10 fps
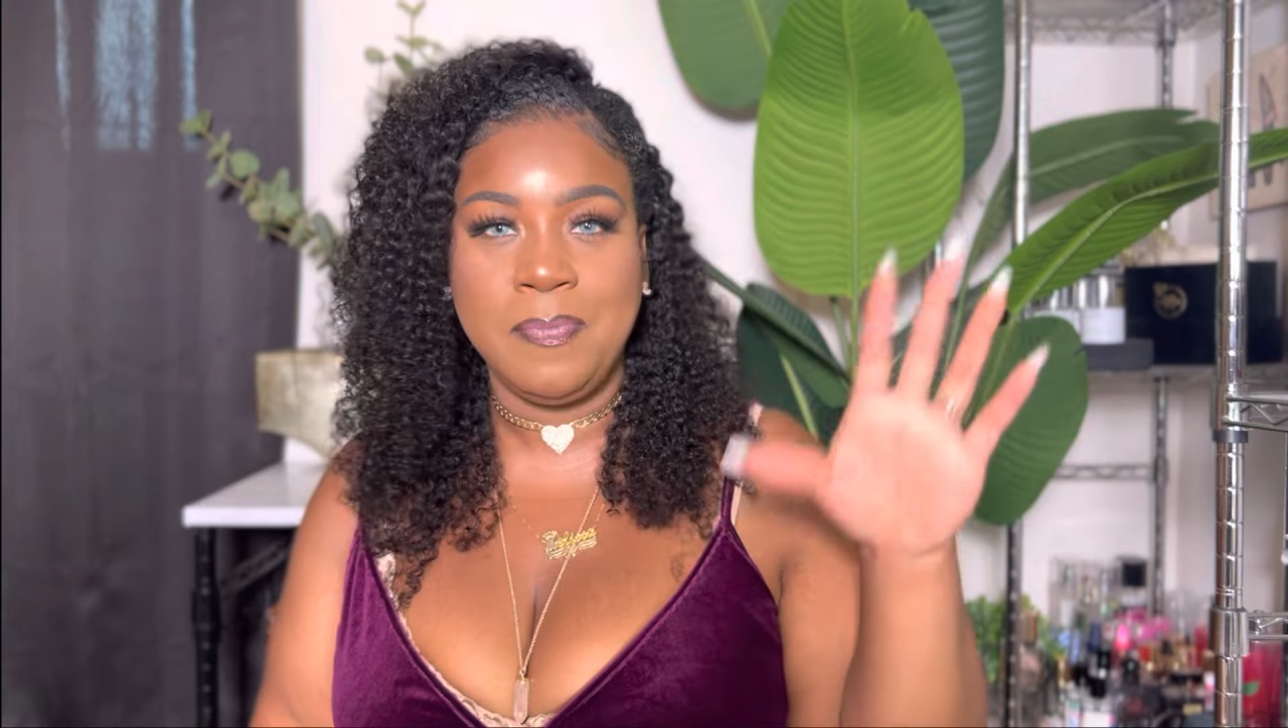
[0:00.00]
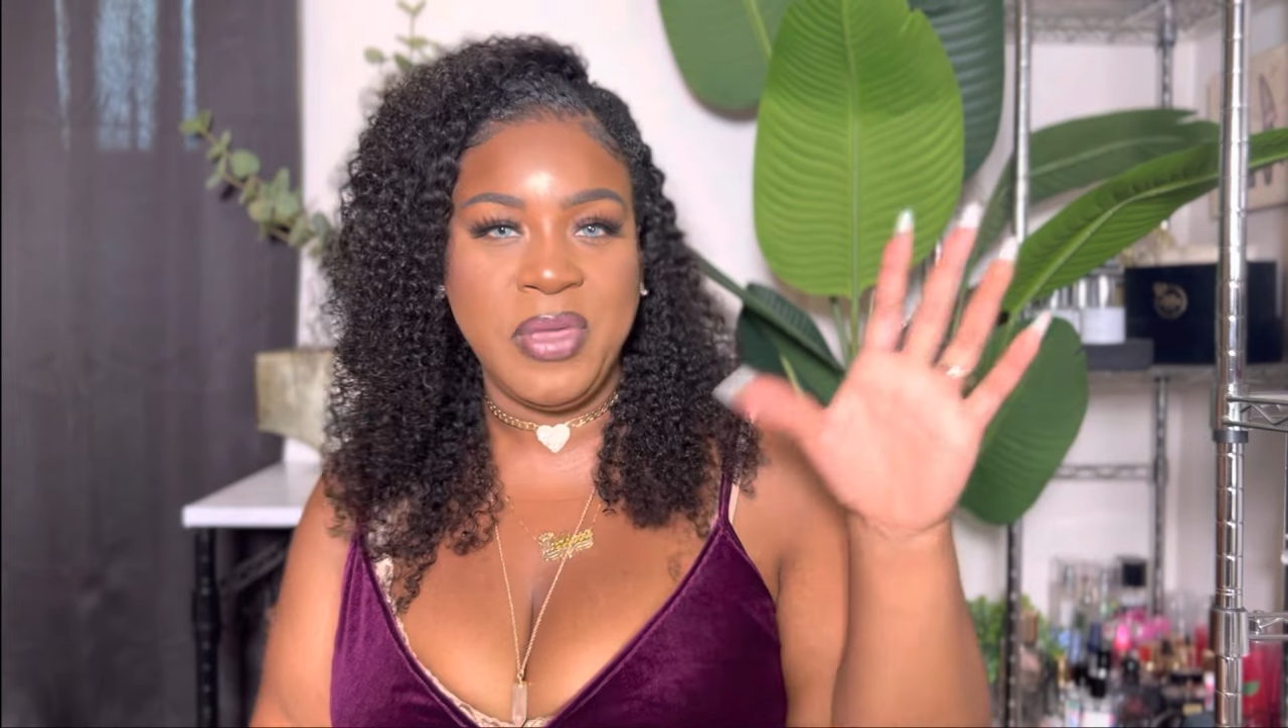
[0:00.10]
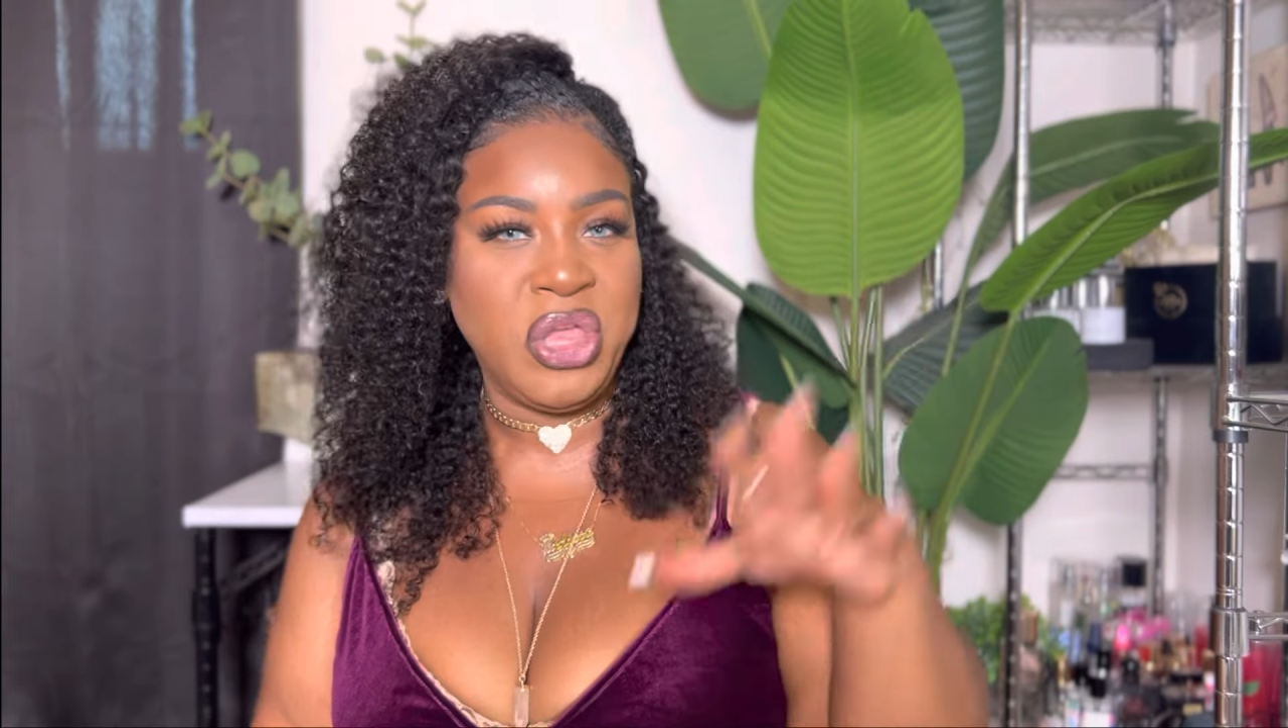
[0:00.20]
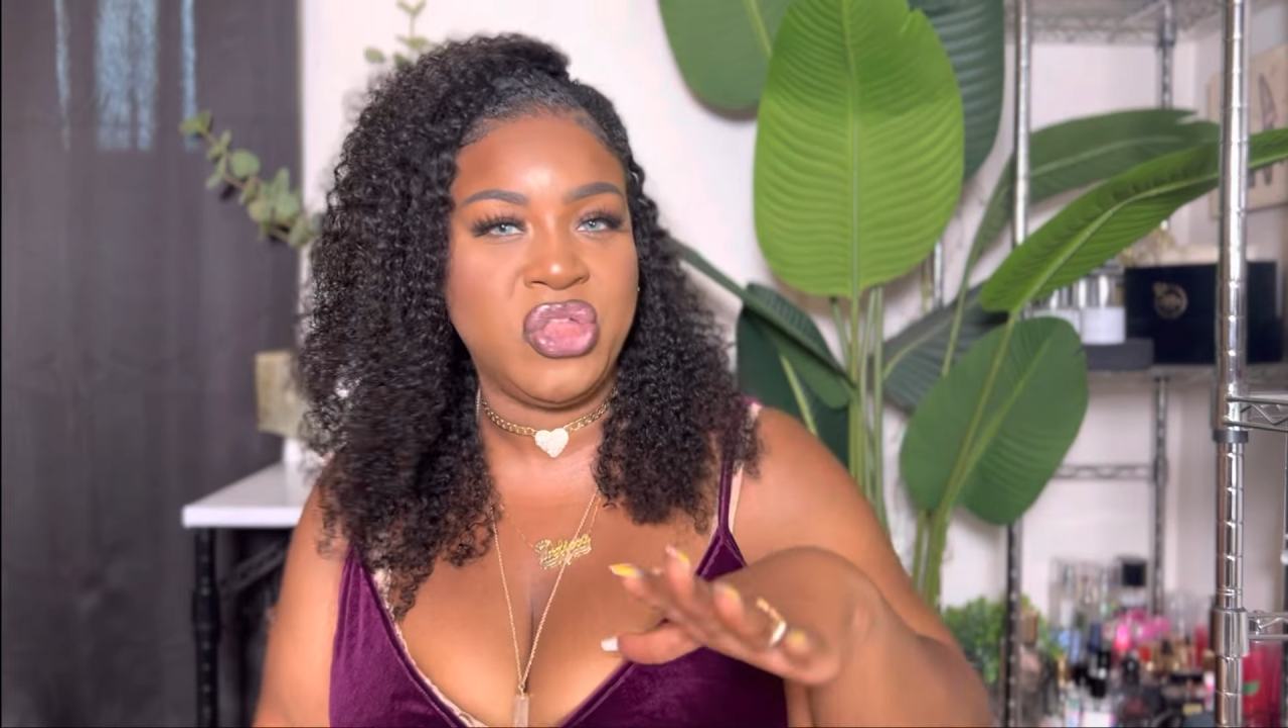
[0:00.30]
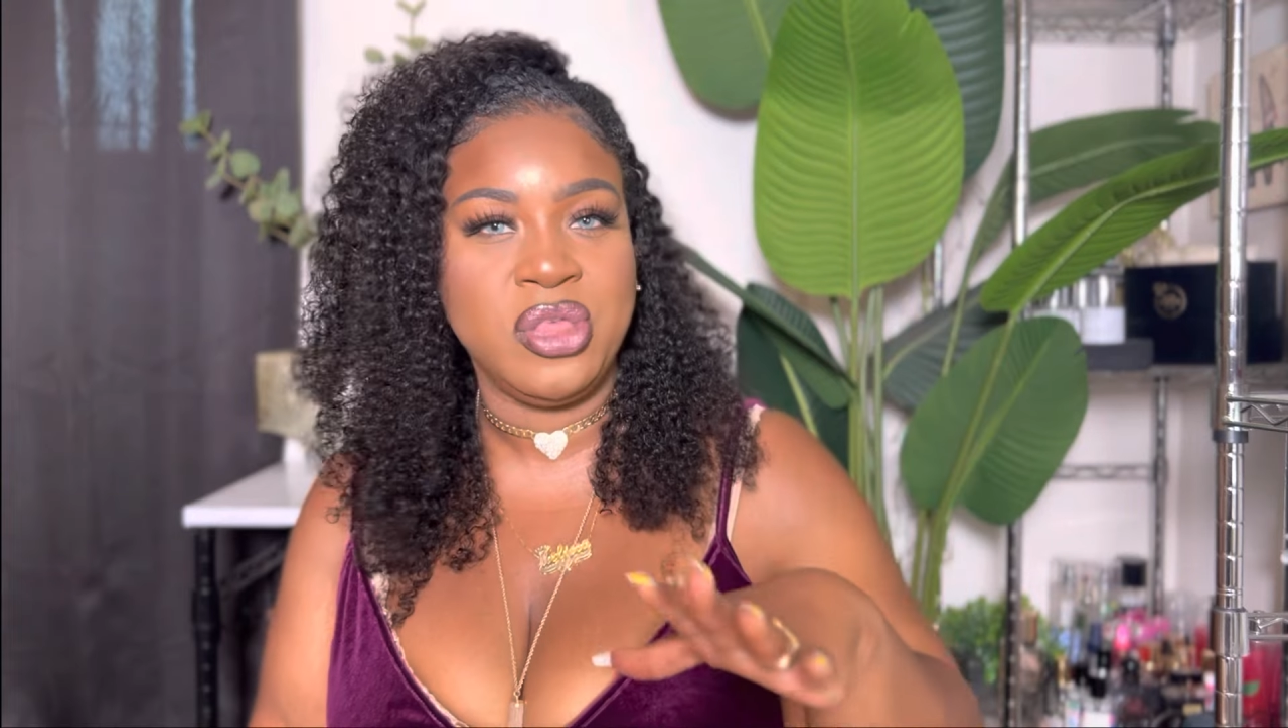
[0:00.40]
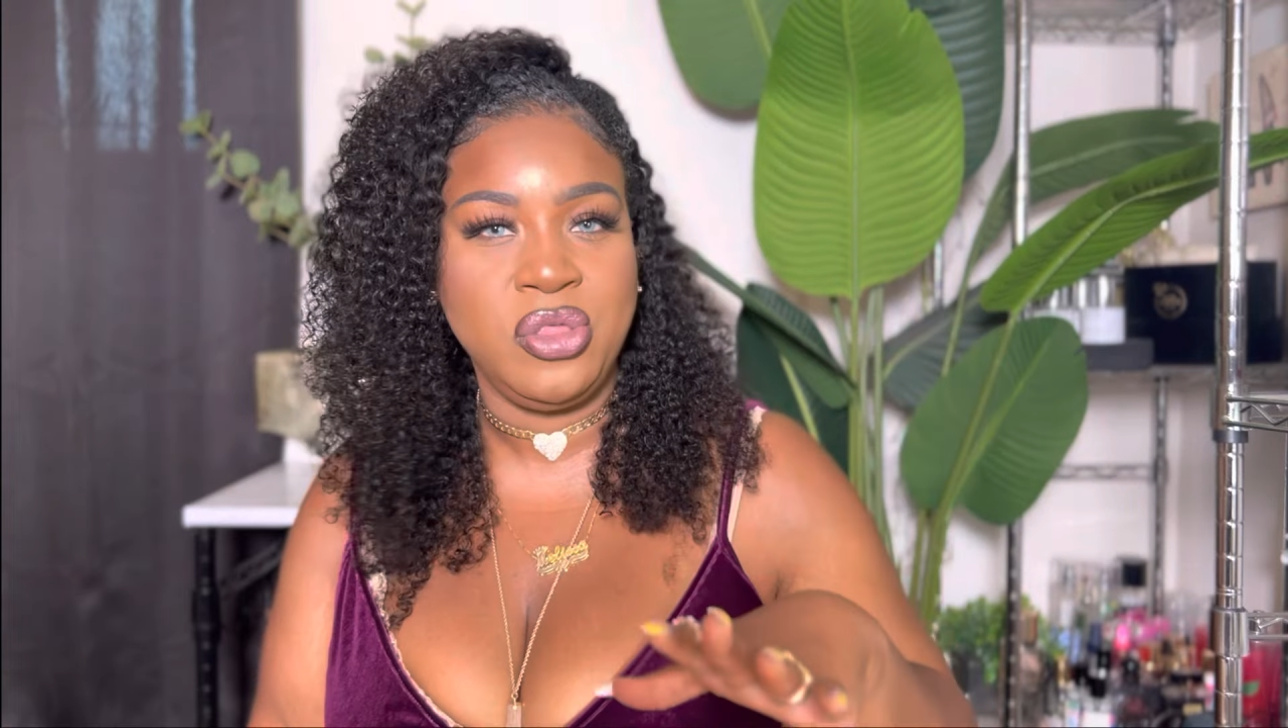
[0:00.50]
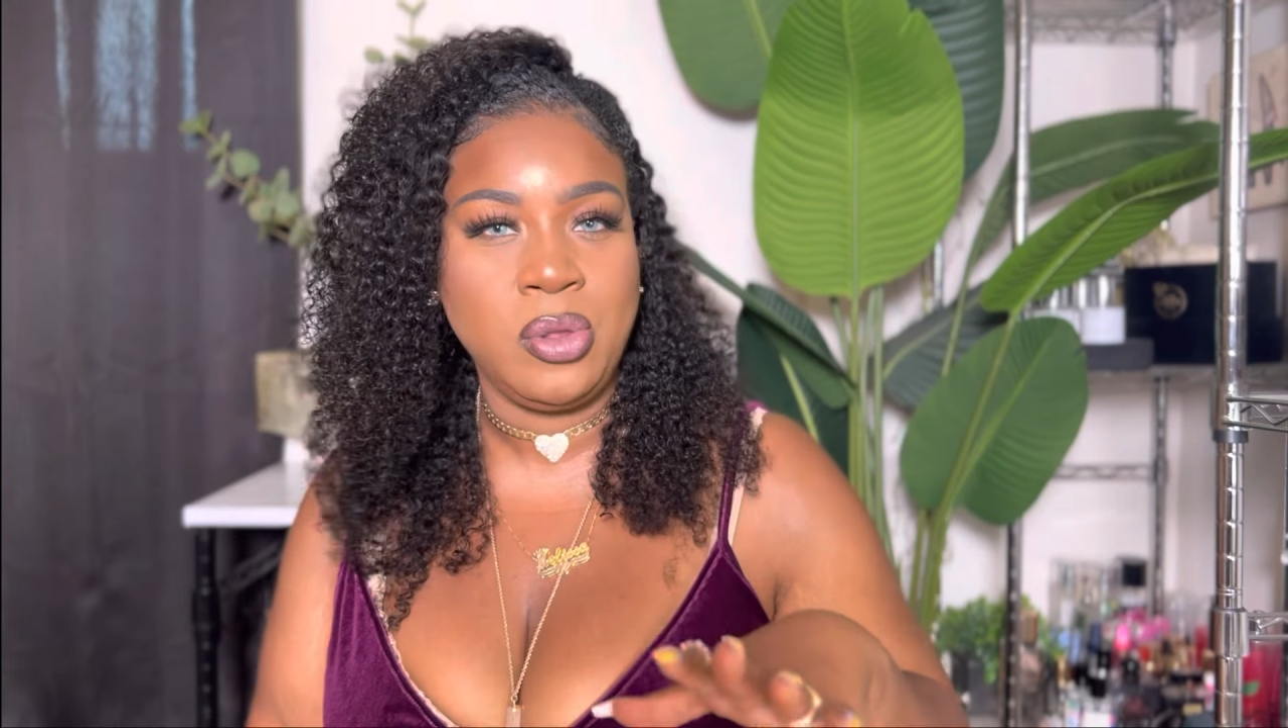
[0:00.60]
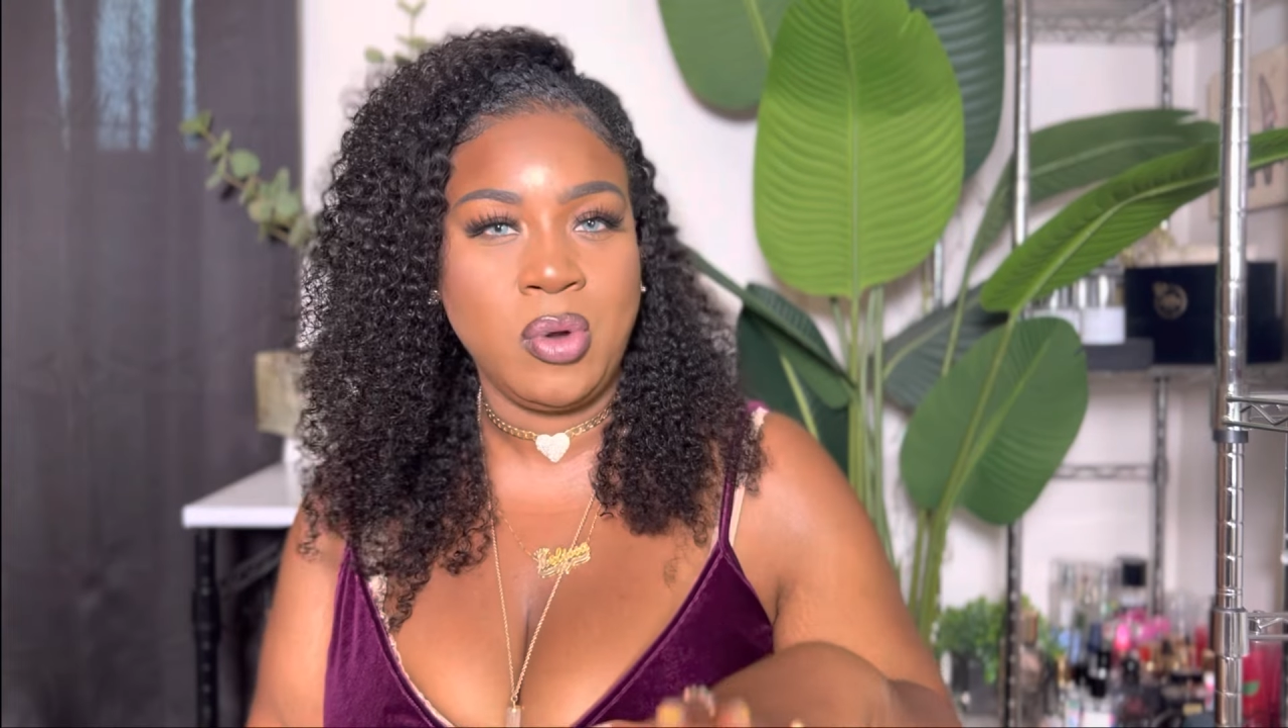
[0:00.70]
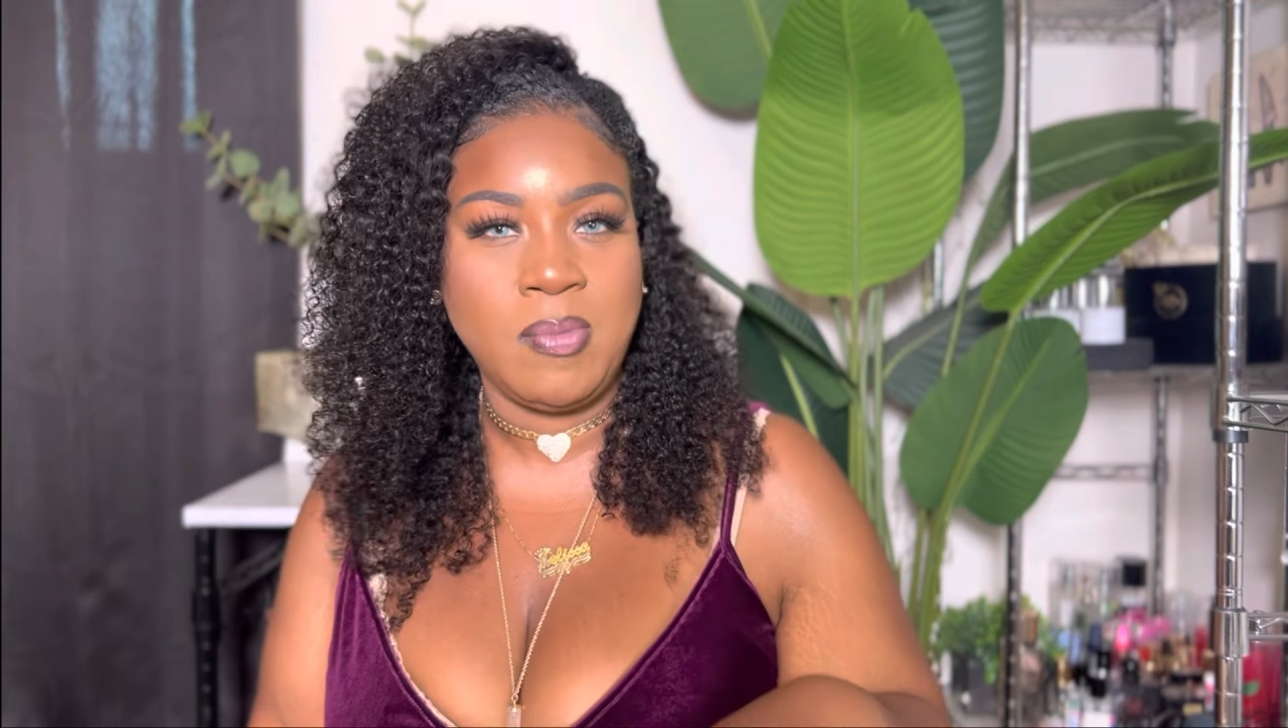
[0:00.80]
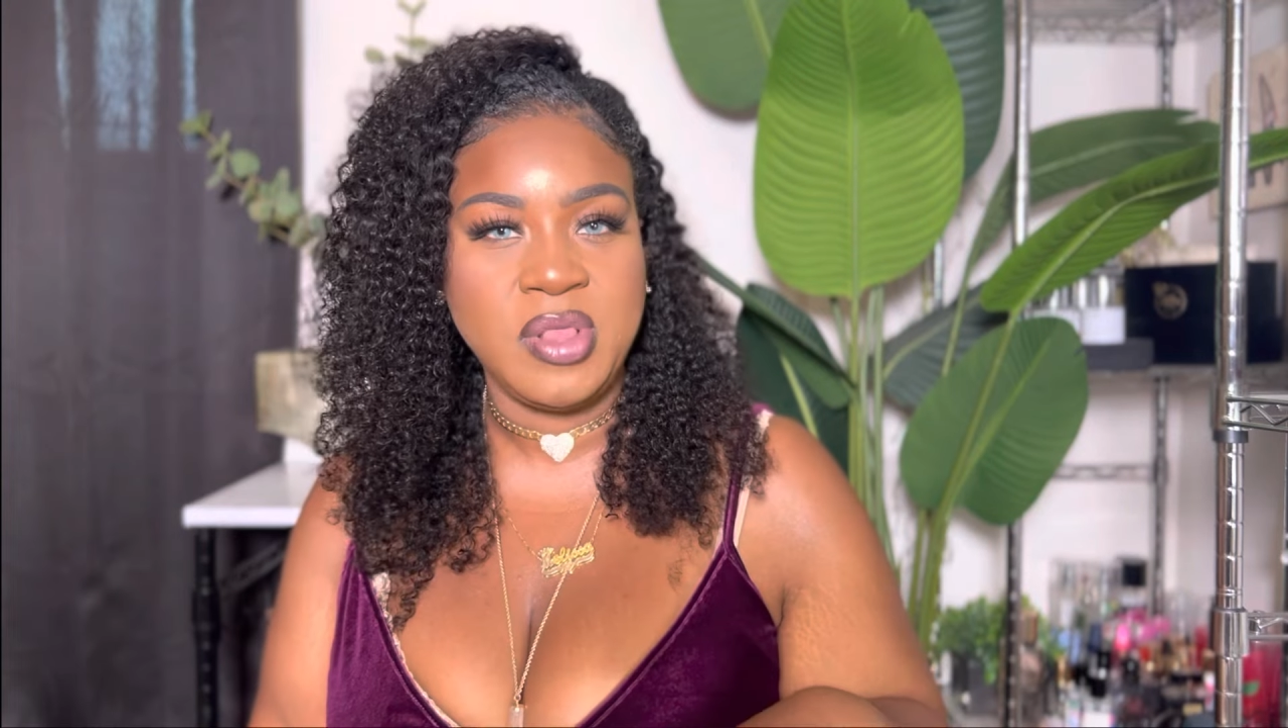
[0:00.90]
beaches, you
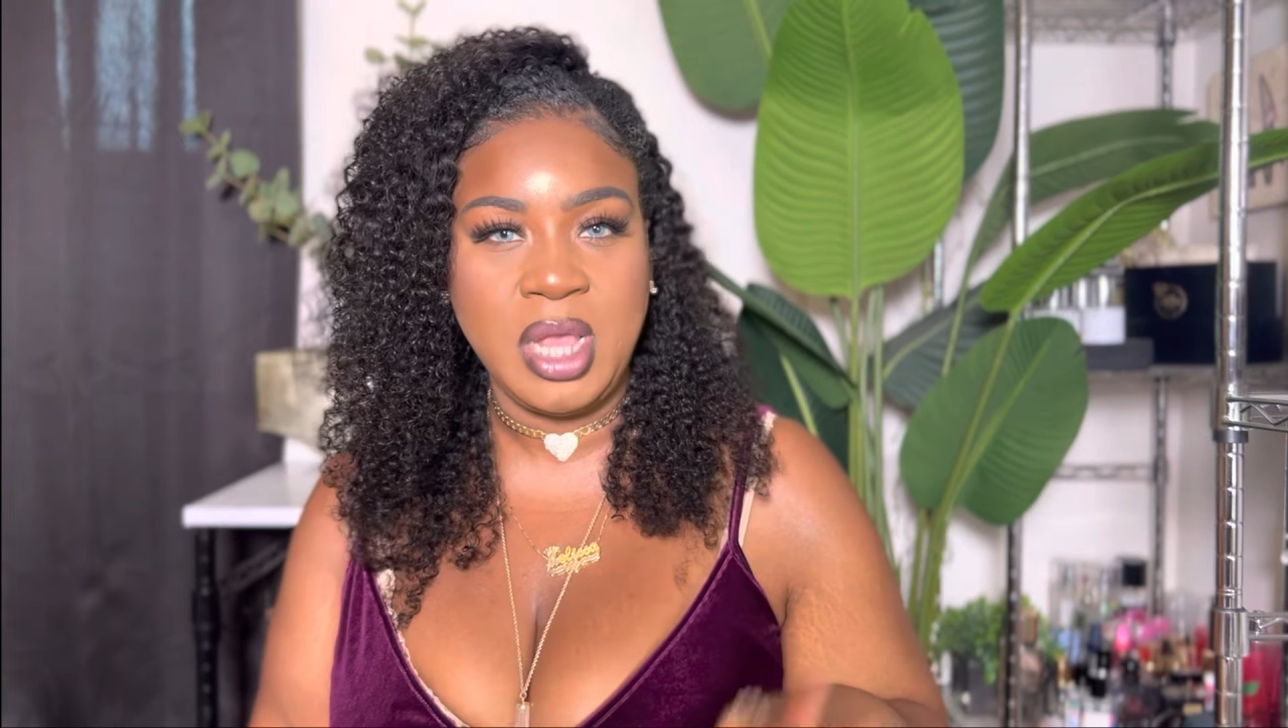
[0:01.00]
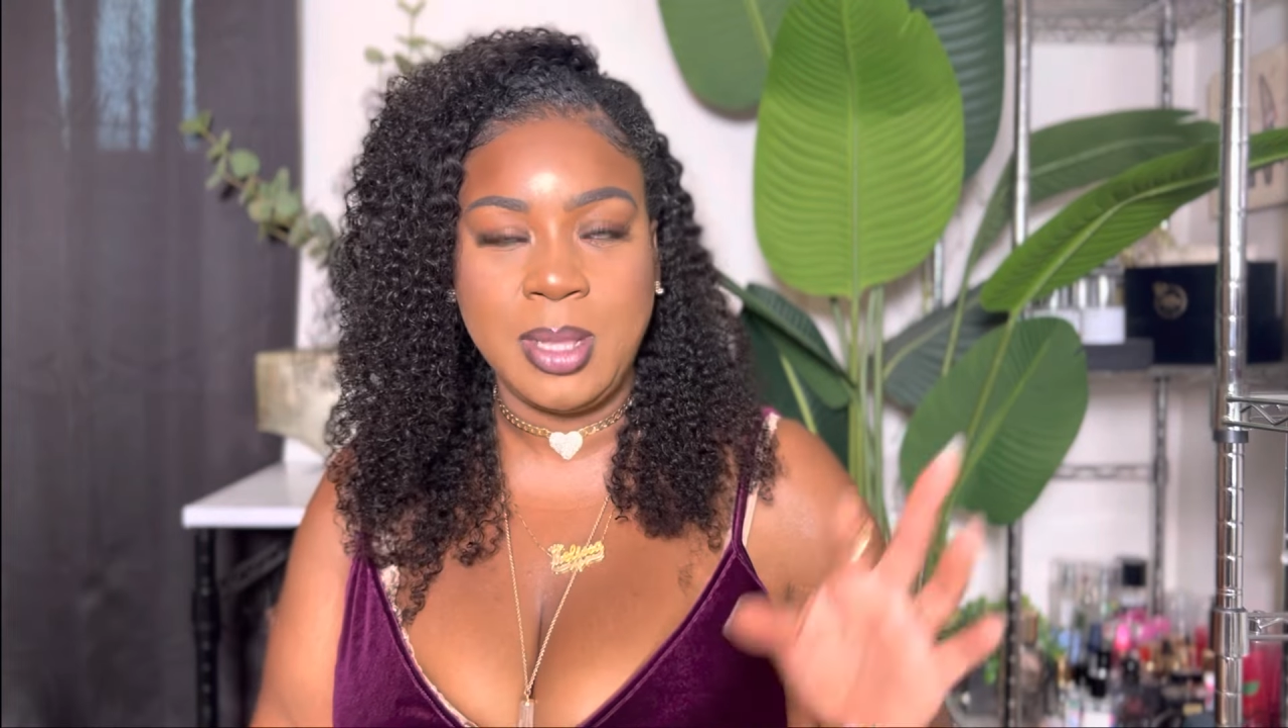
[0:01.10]
know what I'm saying?